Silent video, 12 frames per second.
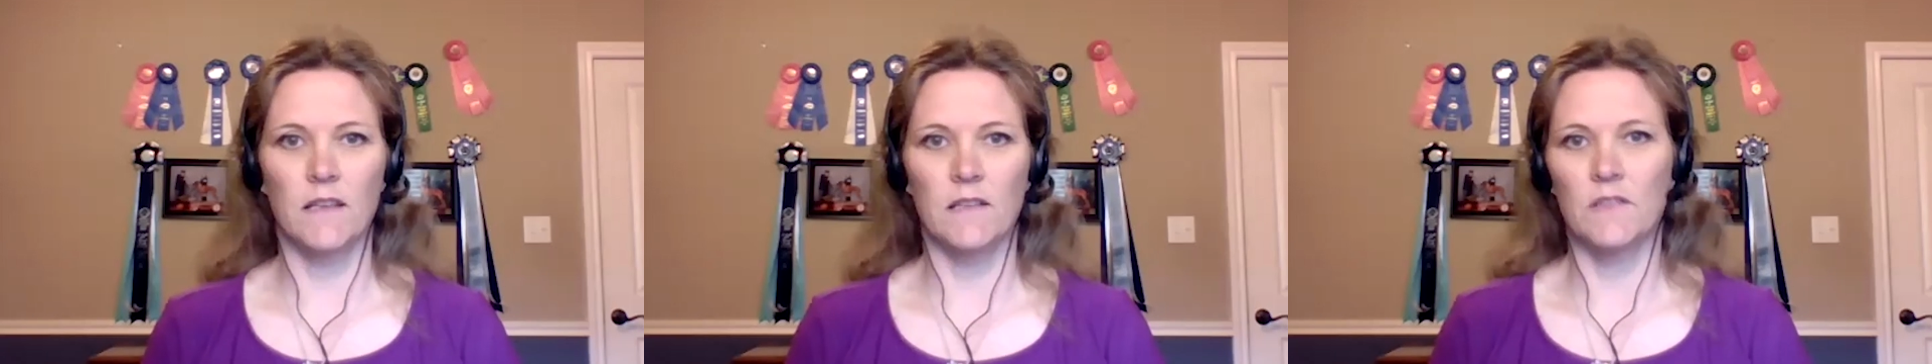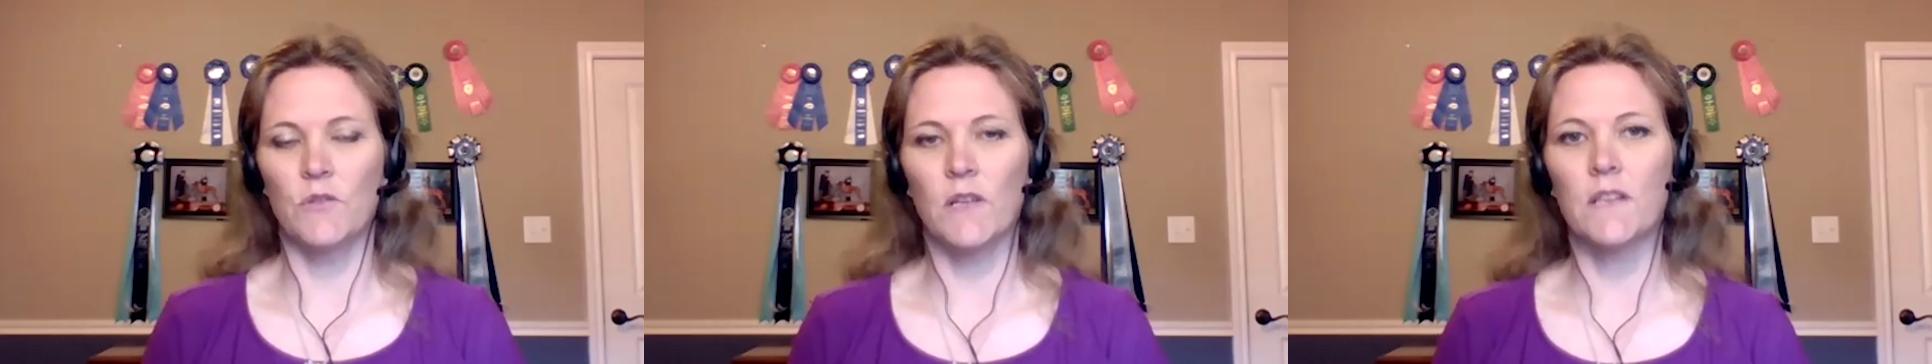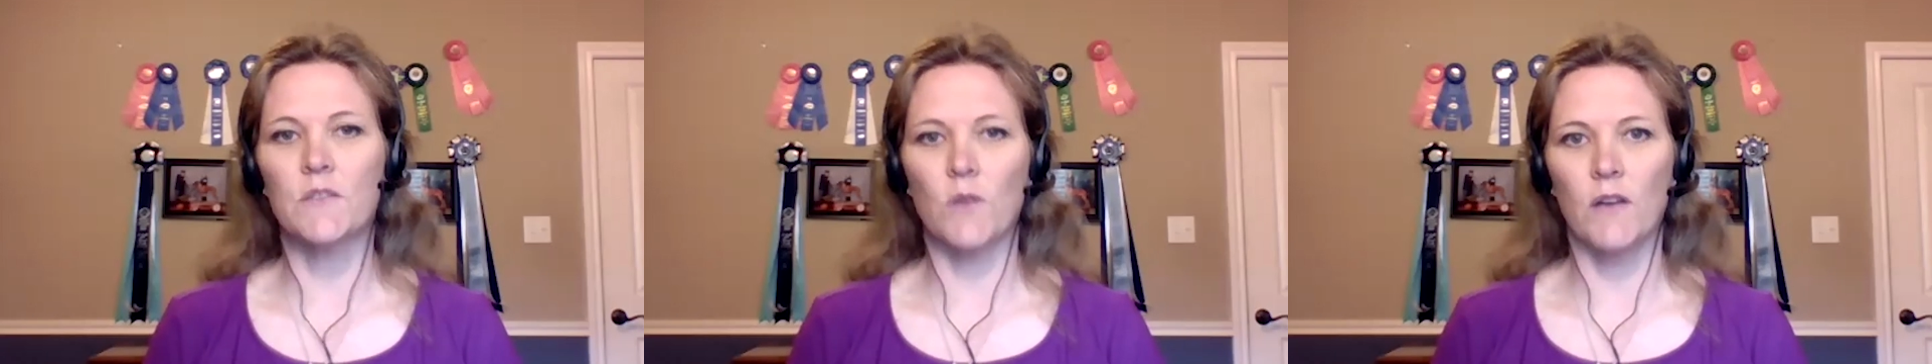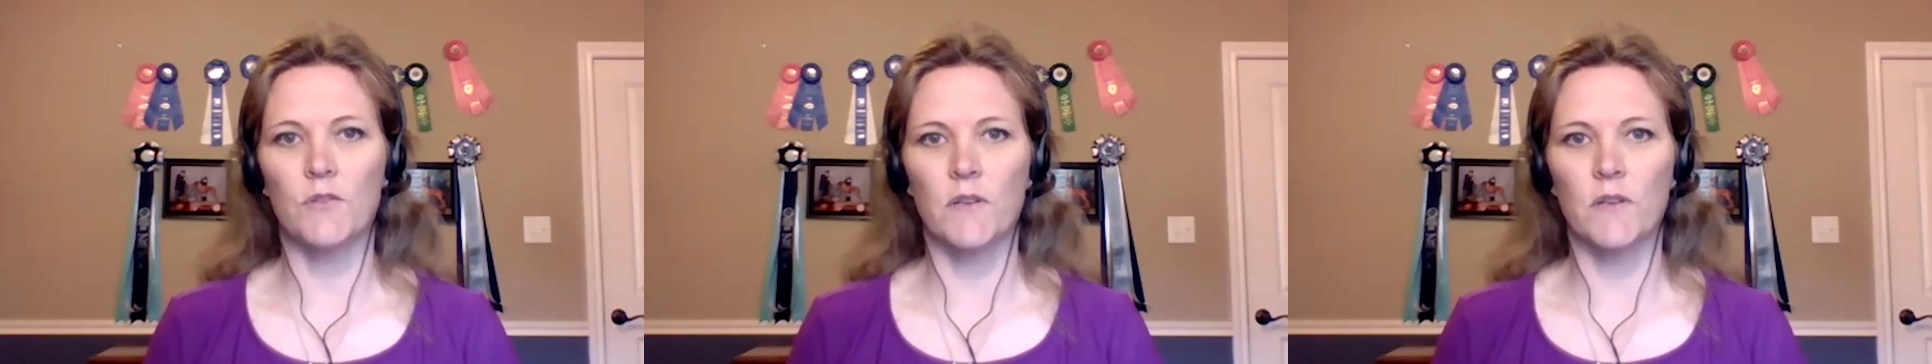And until you get to
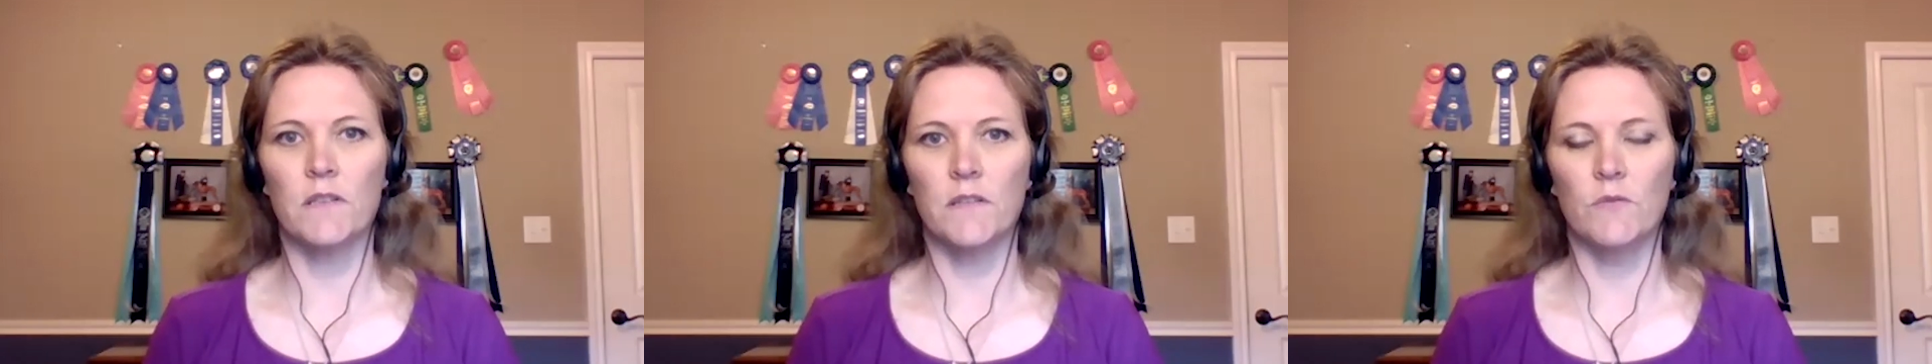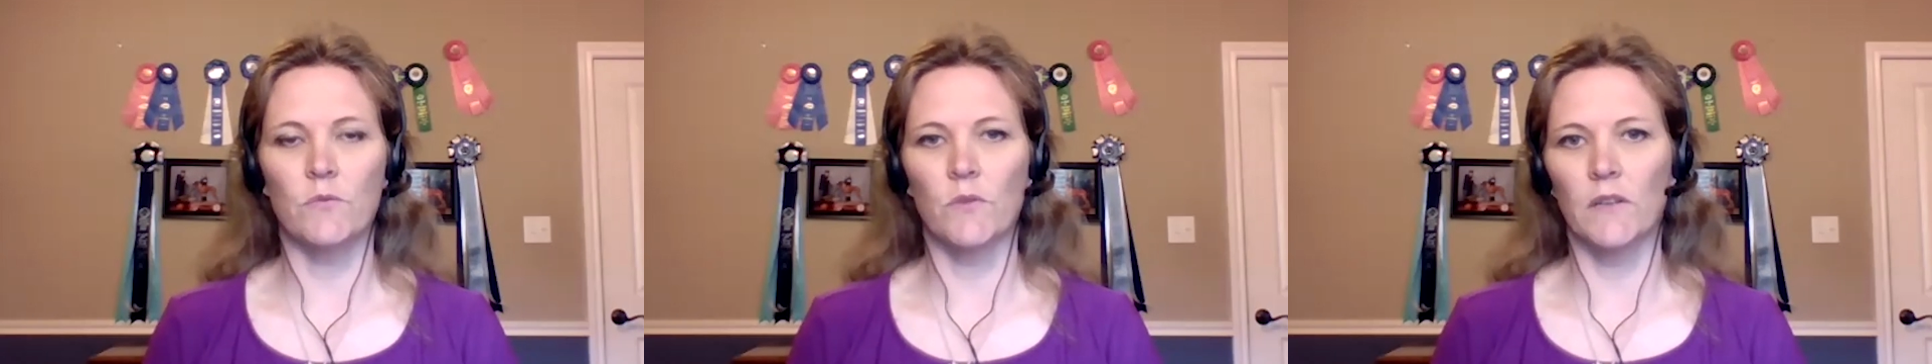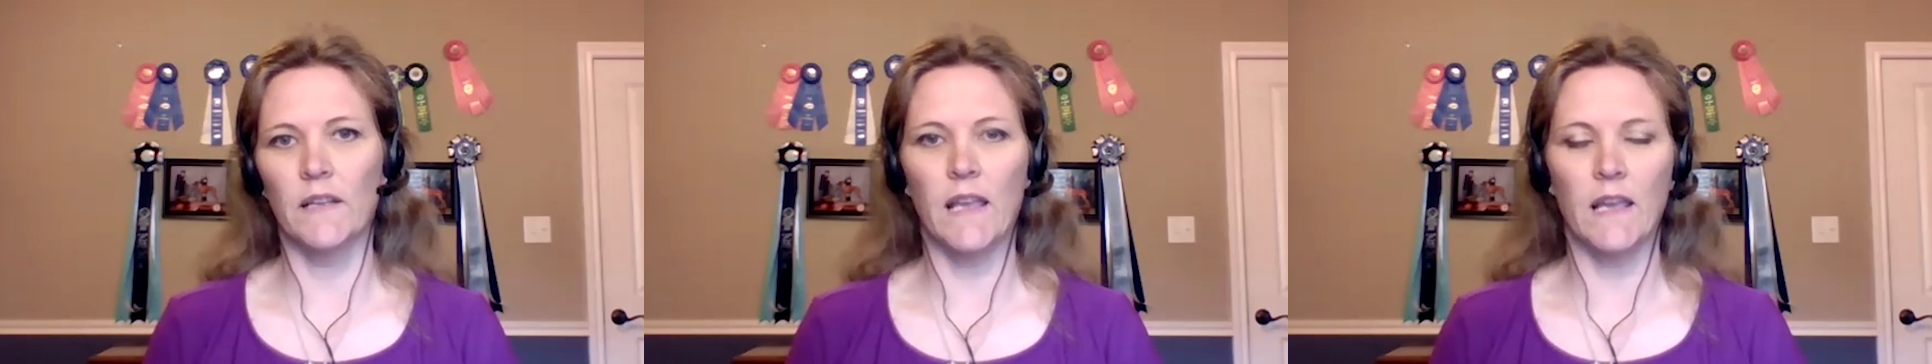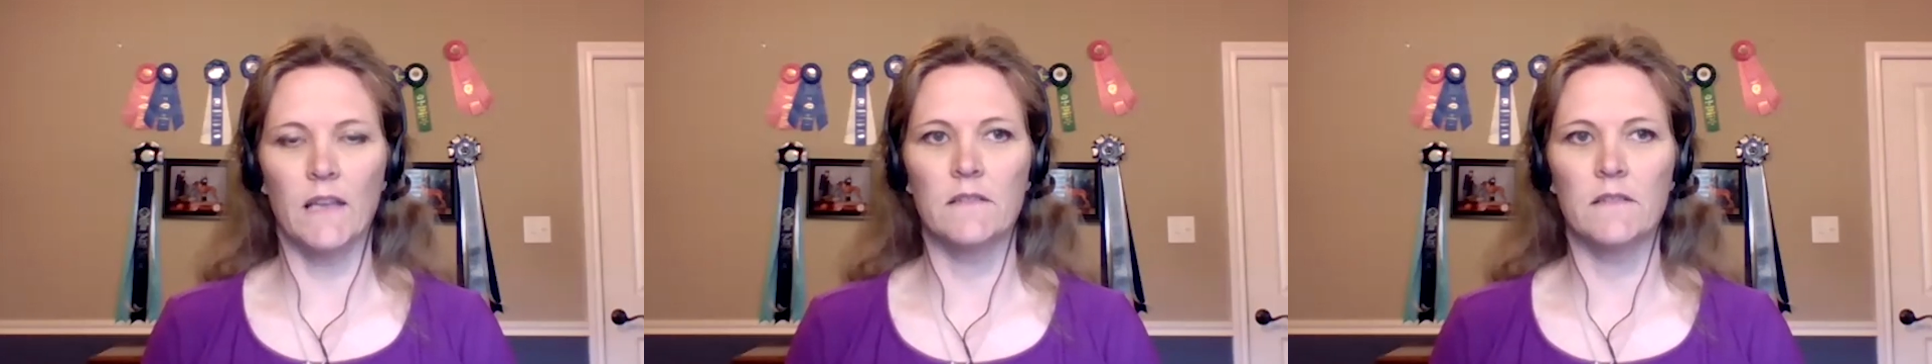100, you really
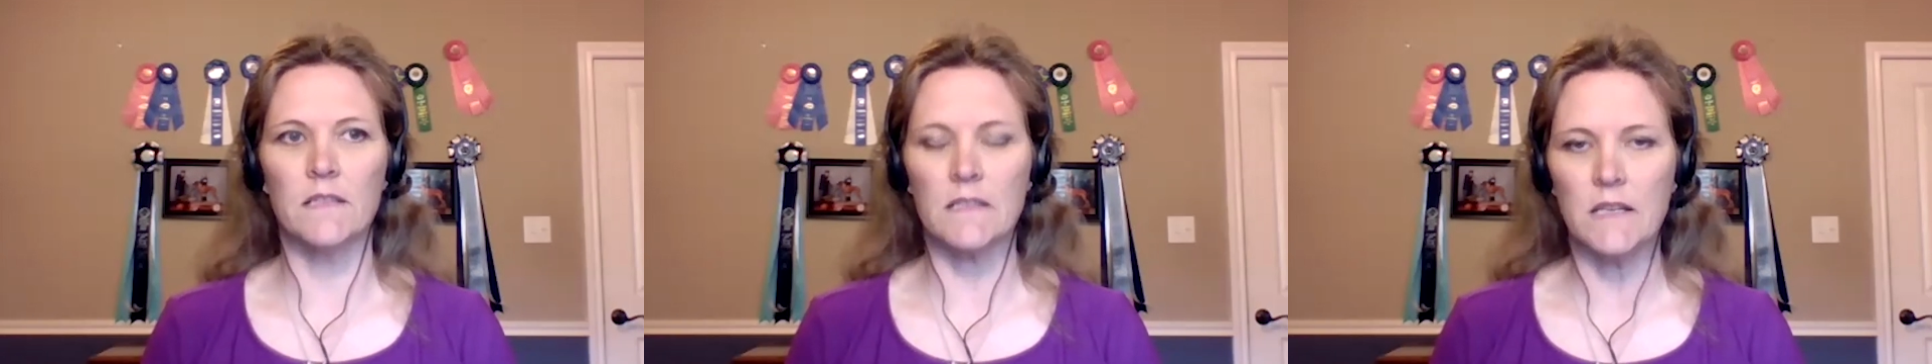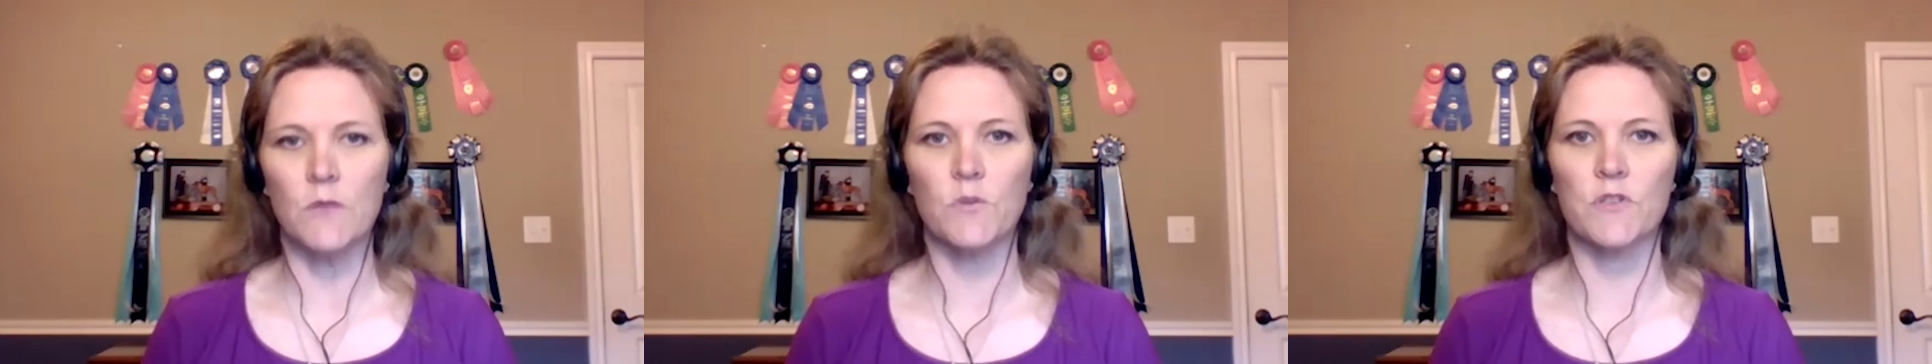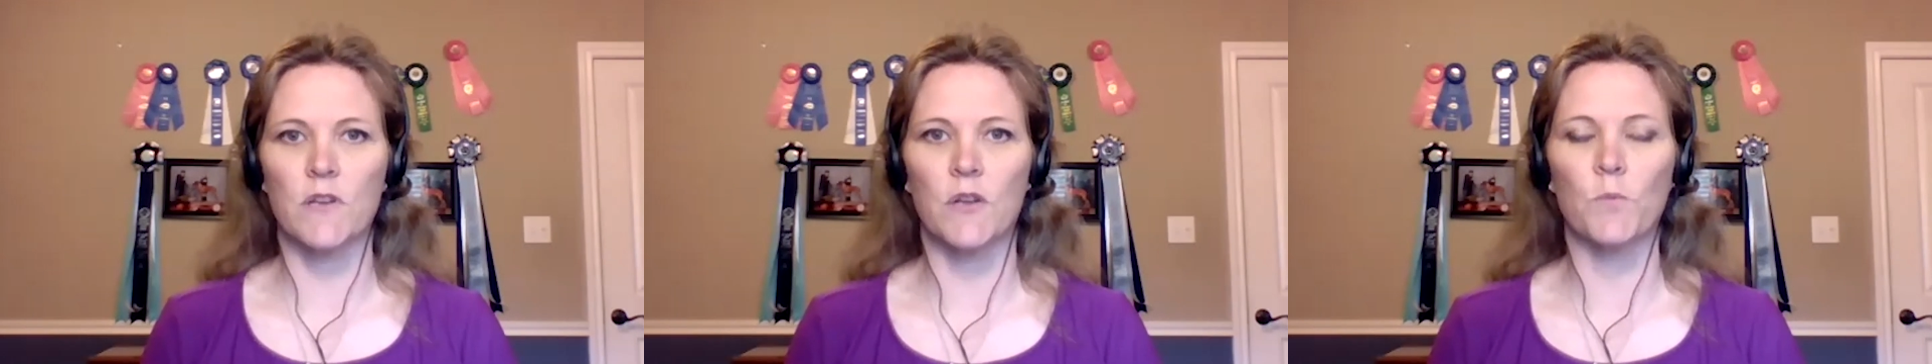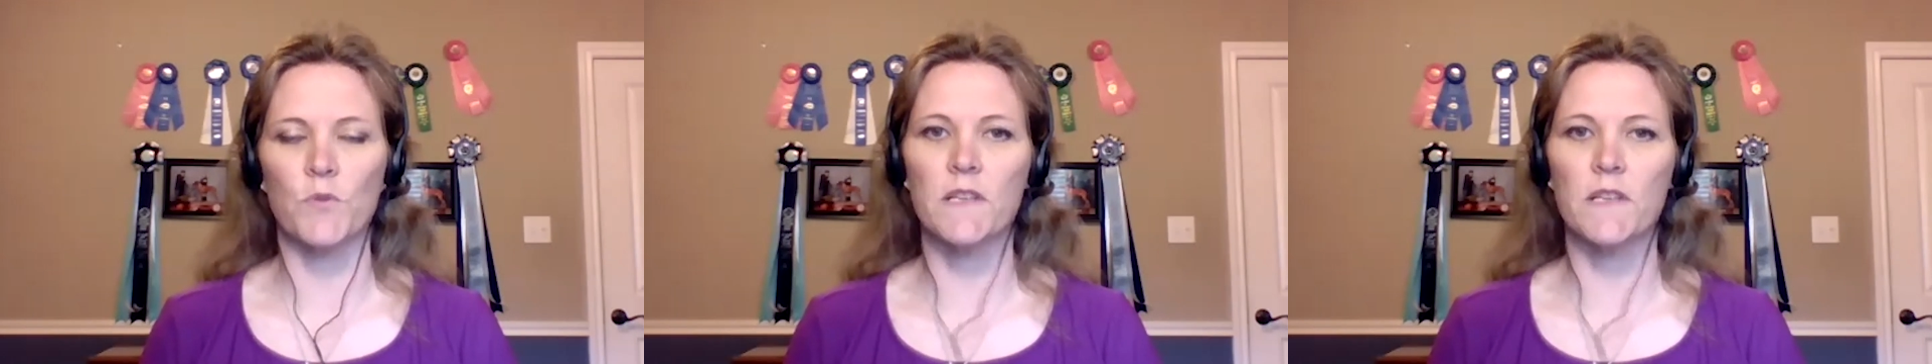can't distinguish
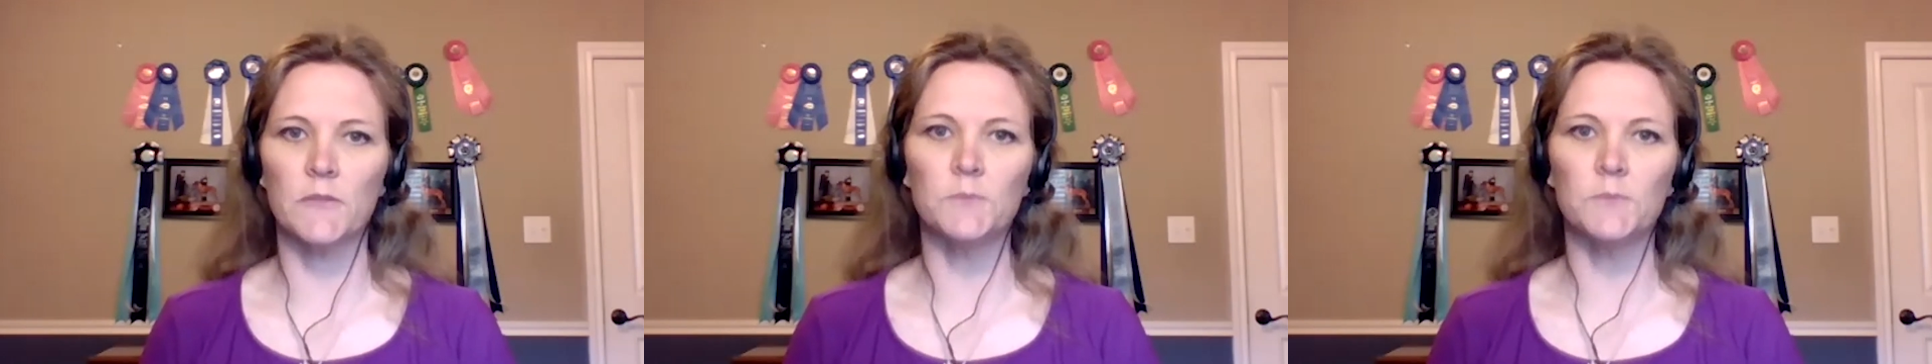100%.